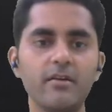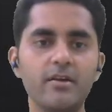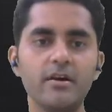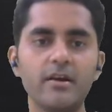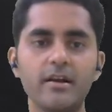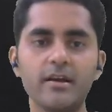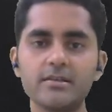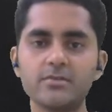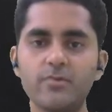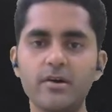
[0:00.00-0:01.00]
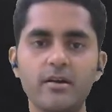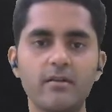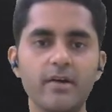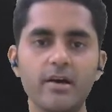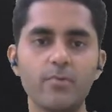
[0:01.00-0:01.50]
here it is
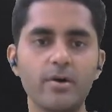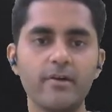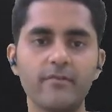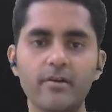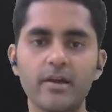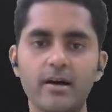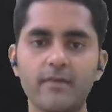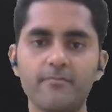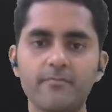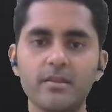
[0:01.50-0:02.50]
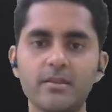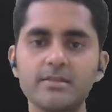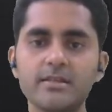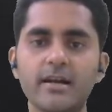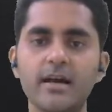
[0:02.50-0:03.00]
yeah, this
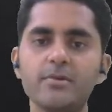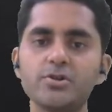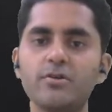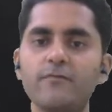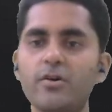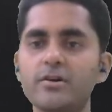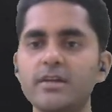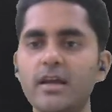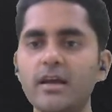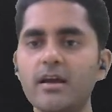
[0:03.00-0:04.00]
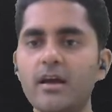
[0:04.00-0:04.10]
is the dimension of velocity,